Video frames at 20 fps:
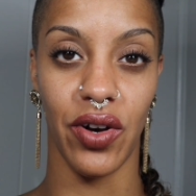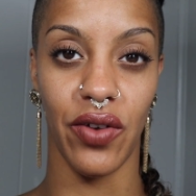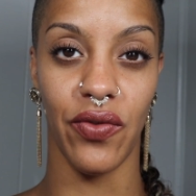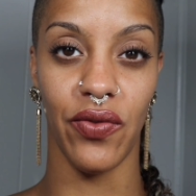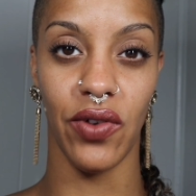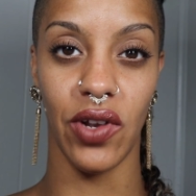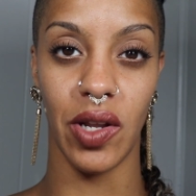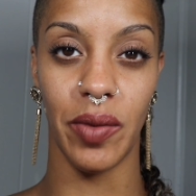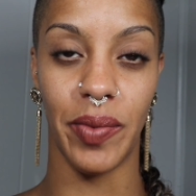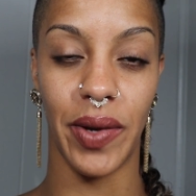
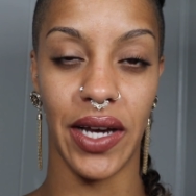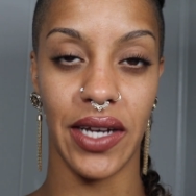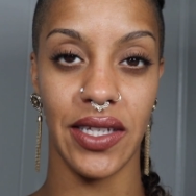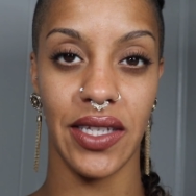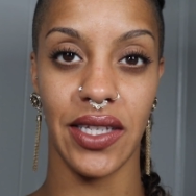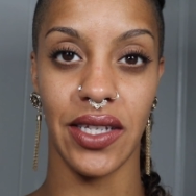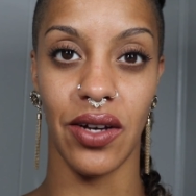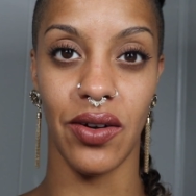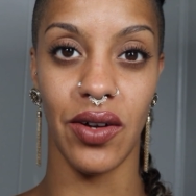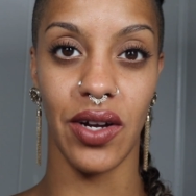full of
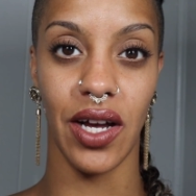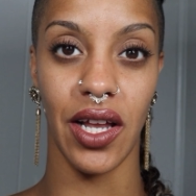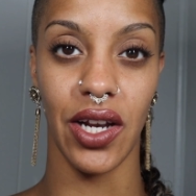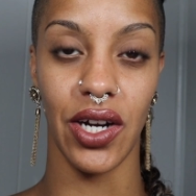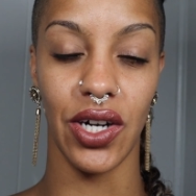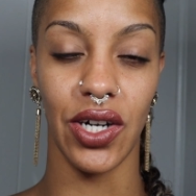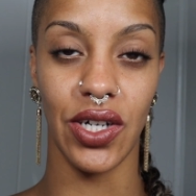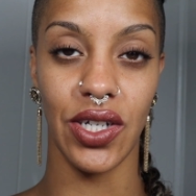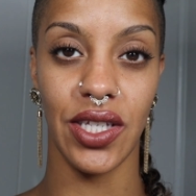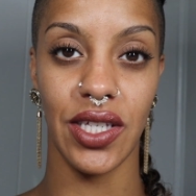pastel
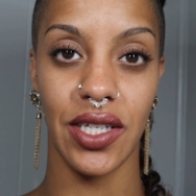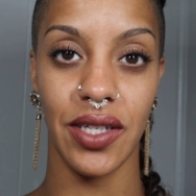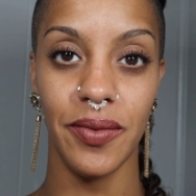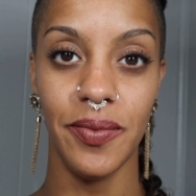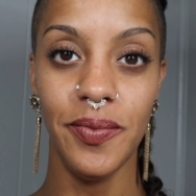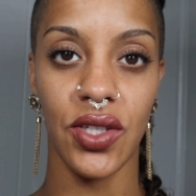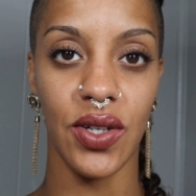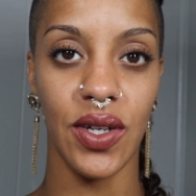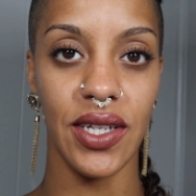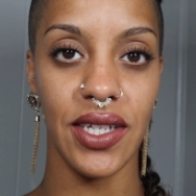colors.
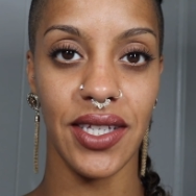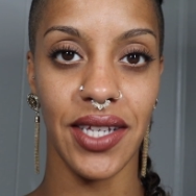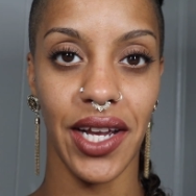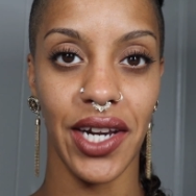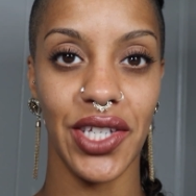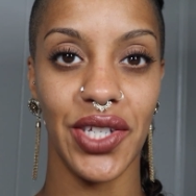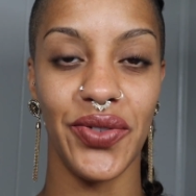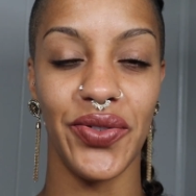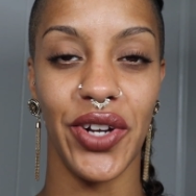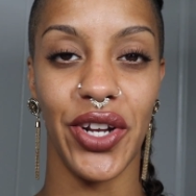So I
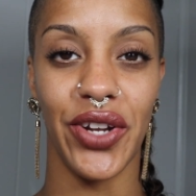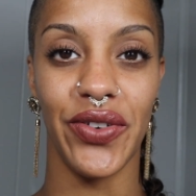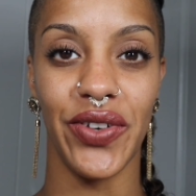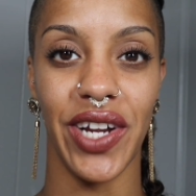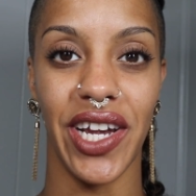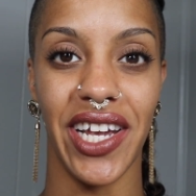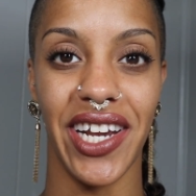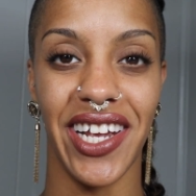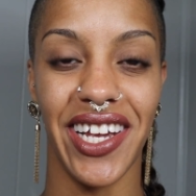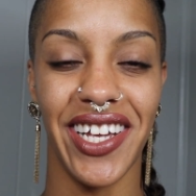decided to
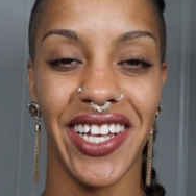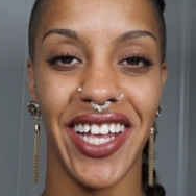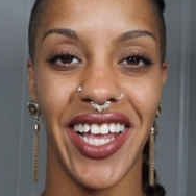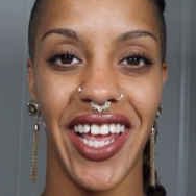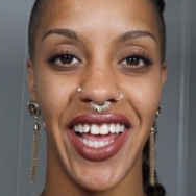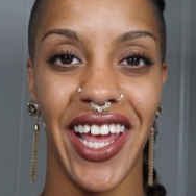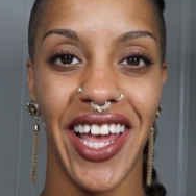recreate it.